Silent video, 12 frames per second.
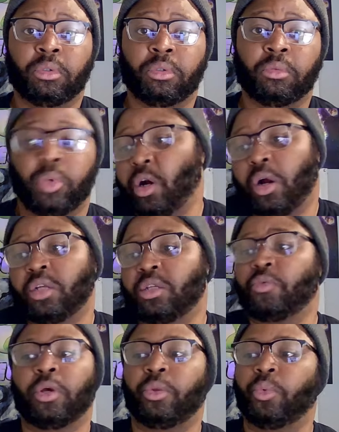regardless of
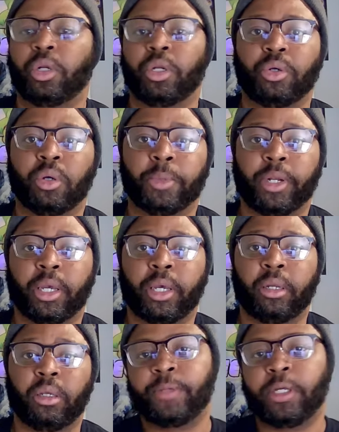whether you want to do them or not.
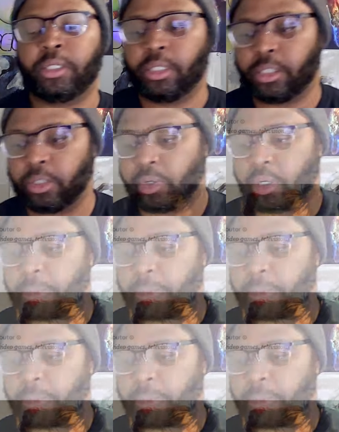It, it's incredibly